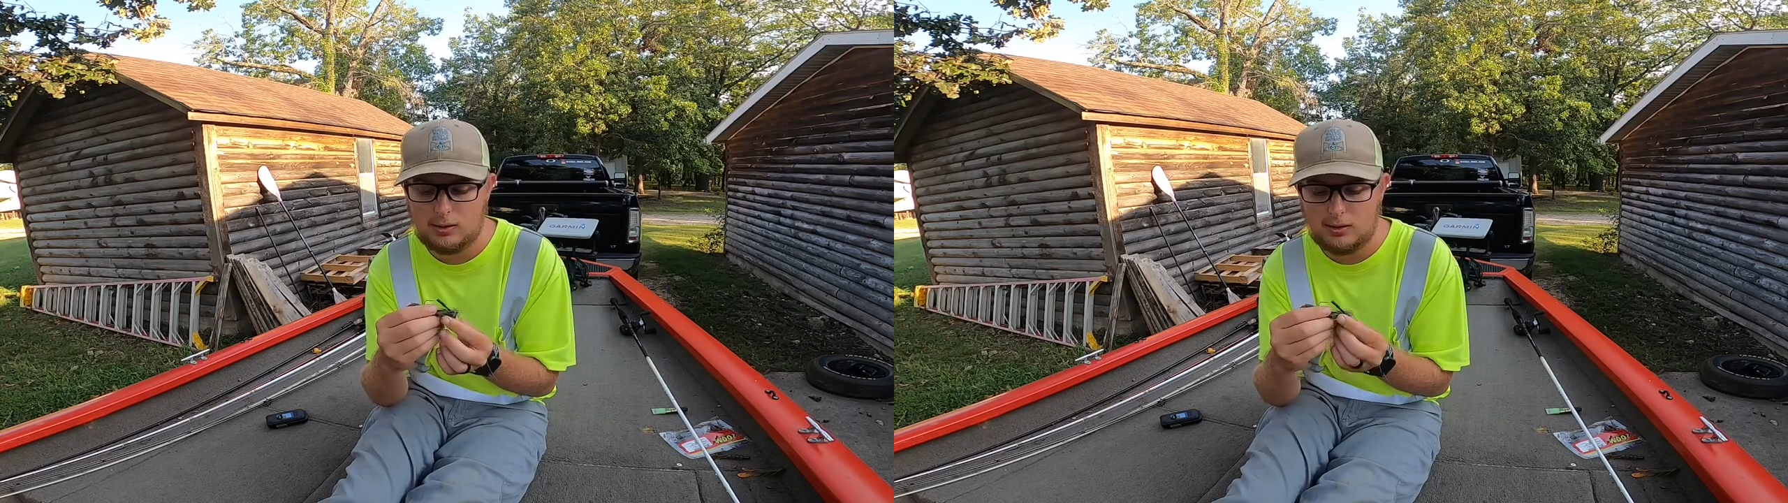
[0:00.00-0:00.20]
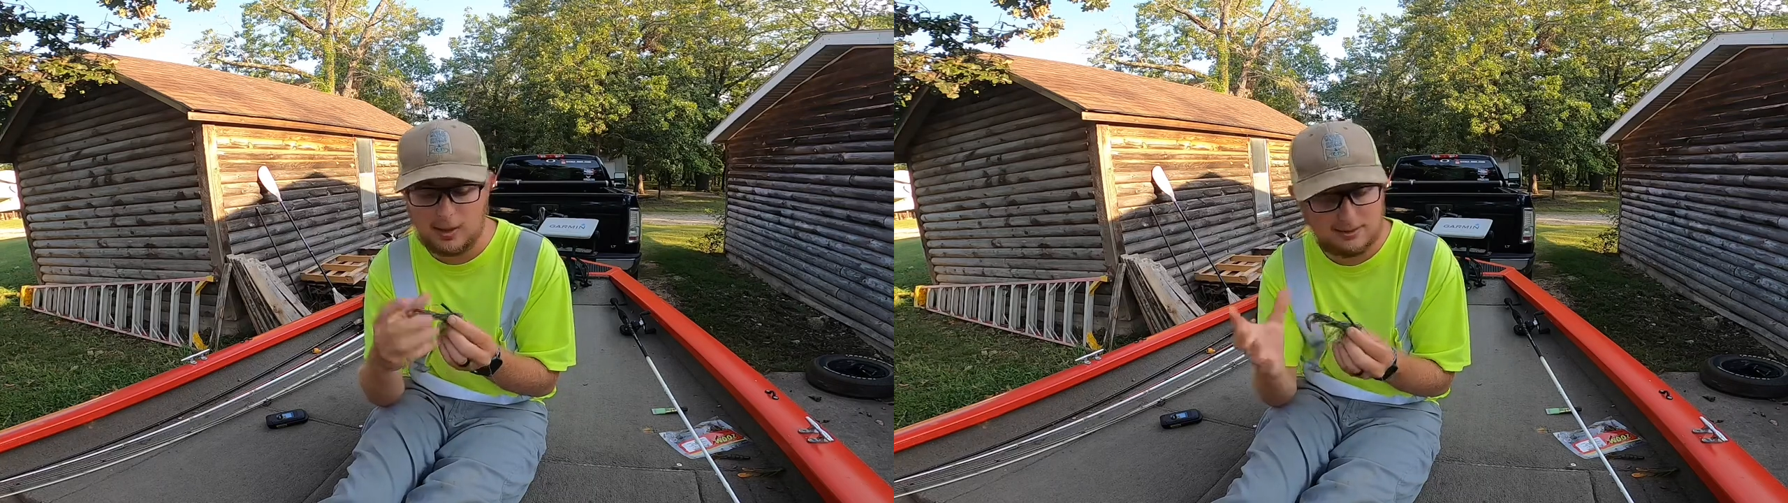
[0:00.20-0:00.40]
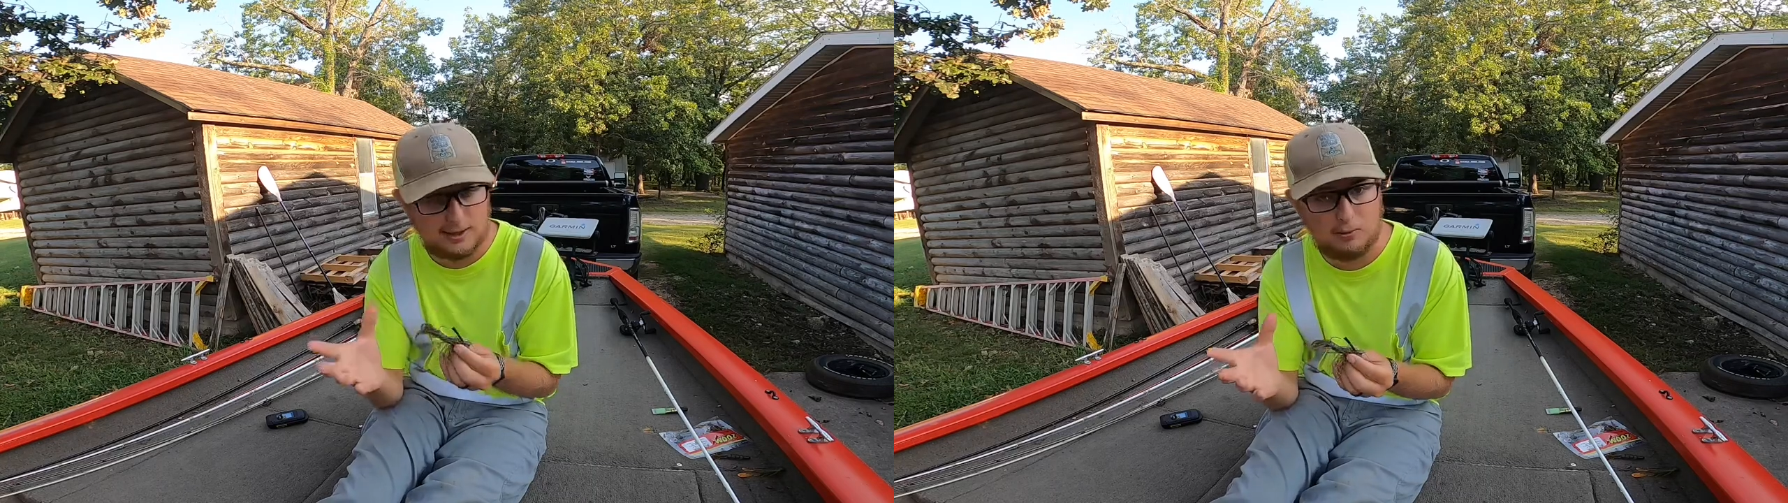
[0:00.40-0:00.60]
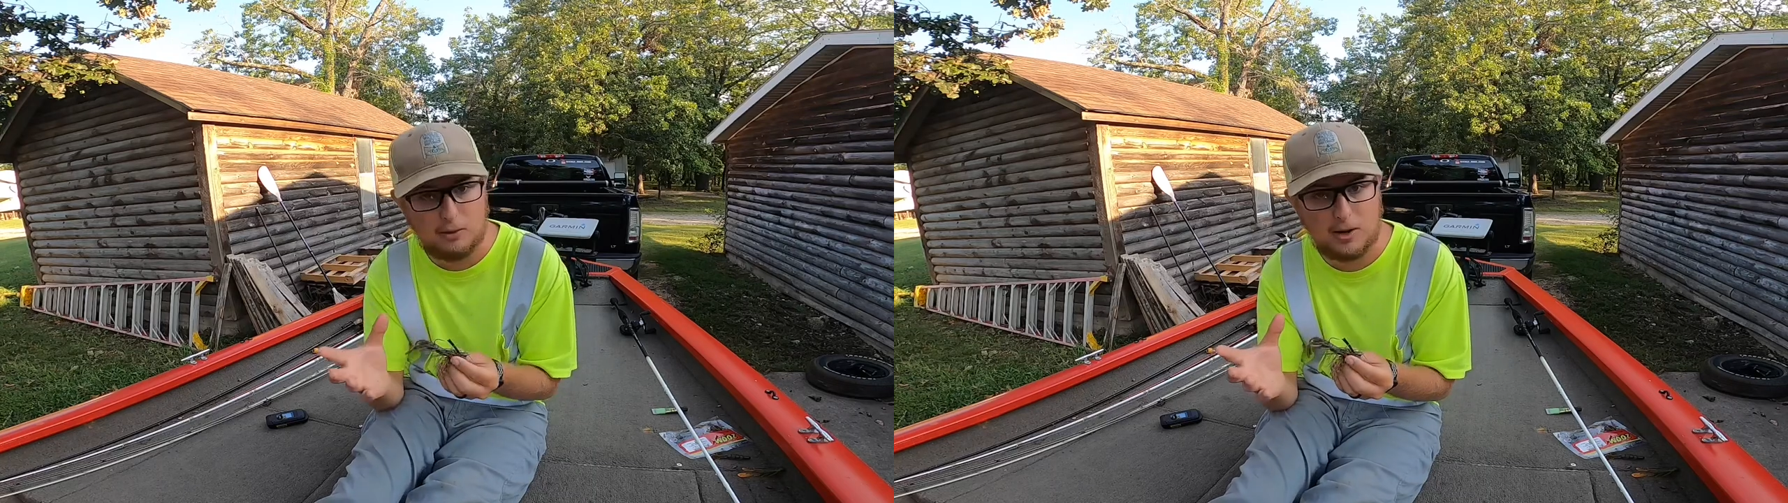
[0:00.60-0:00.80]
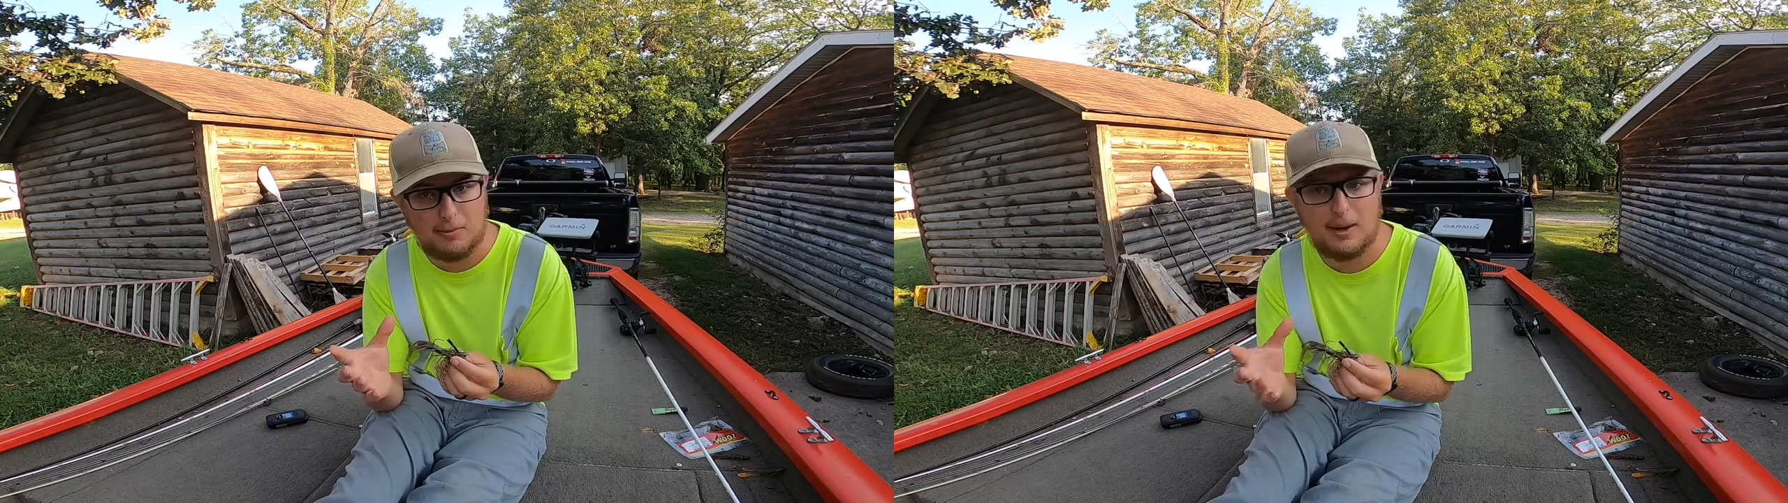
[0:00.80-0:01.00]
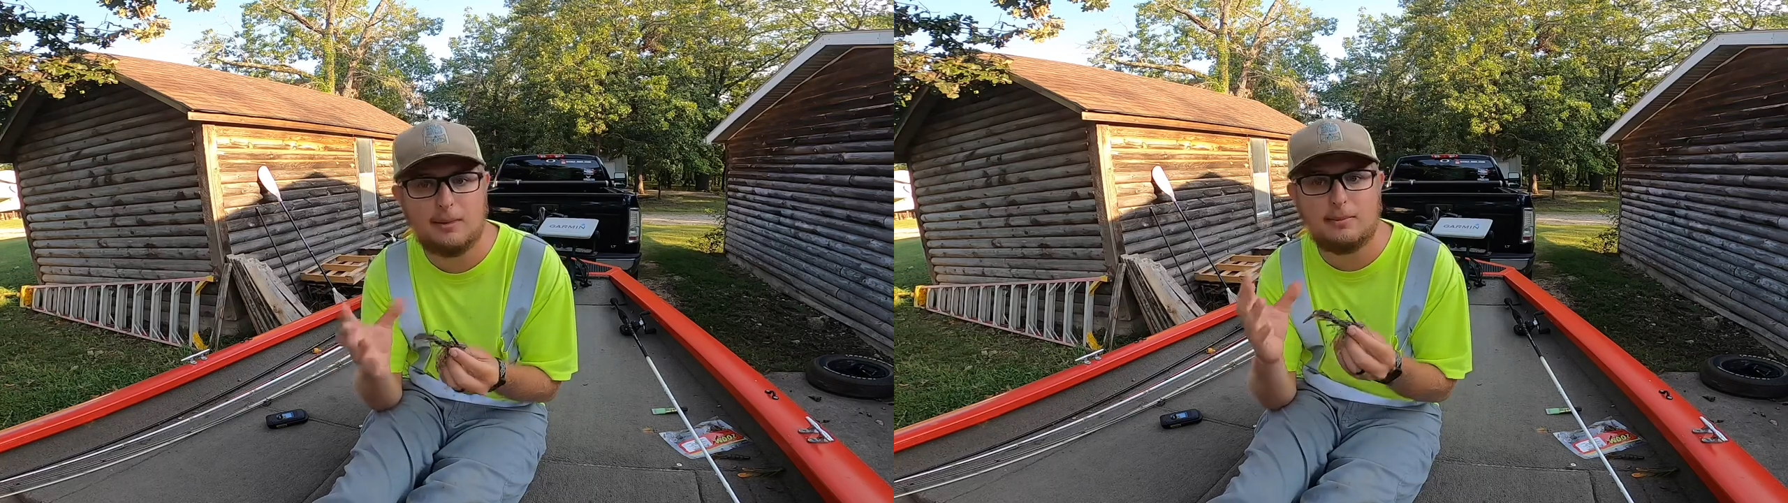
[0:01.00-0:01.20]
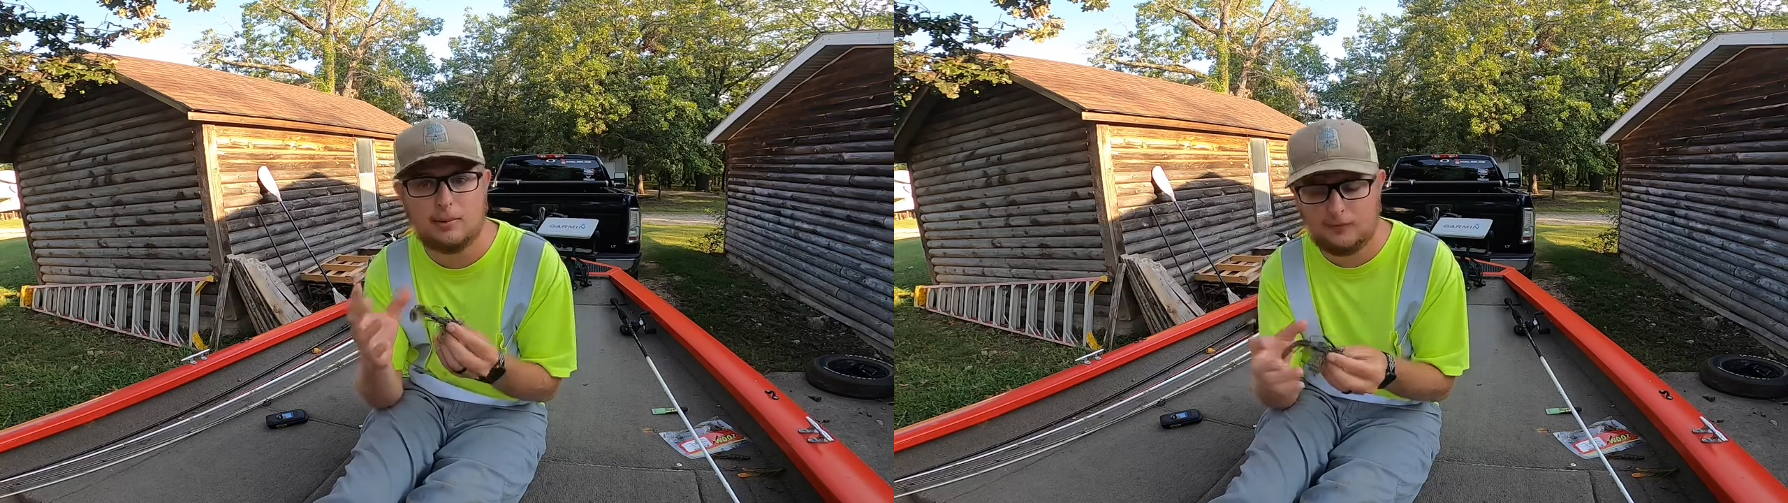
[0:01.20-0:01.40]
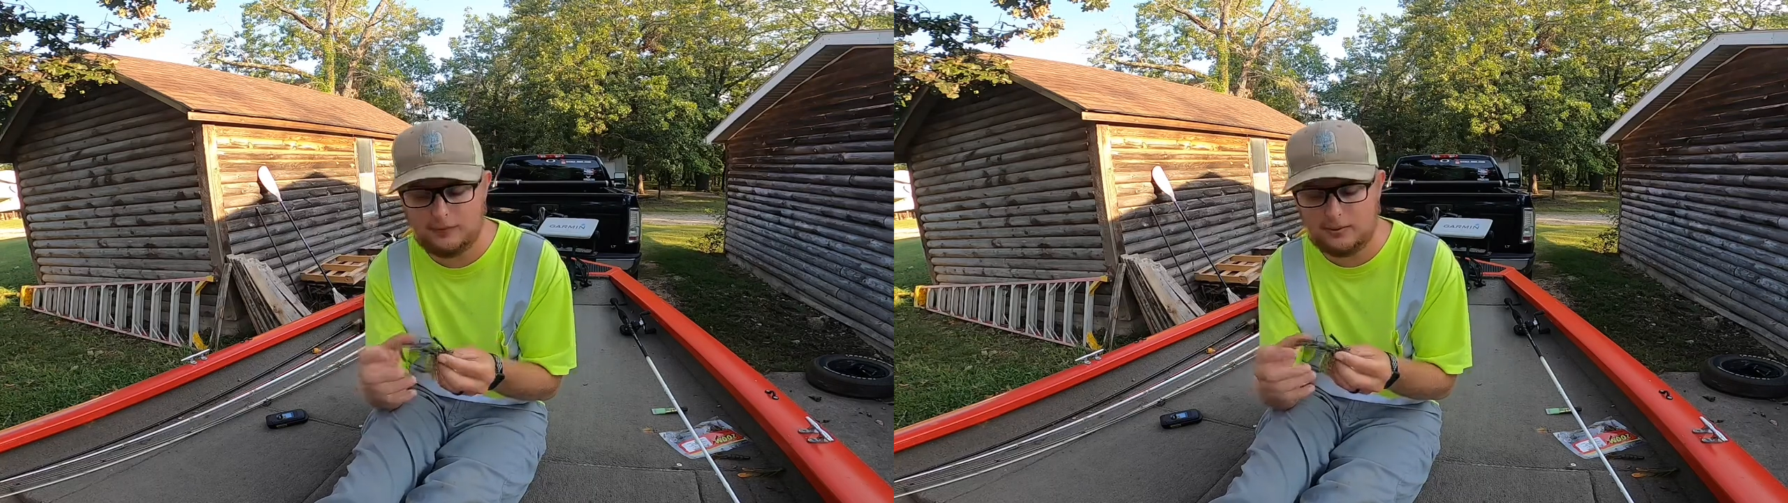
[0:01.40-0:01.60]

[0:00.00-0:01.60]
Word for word: not saying you won't get a bite, but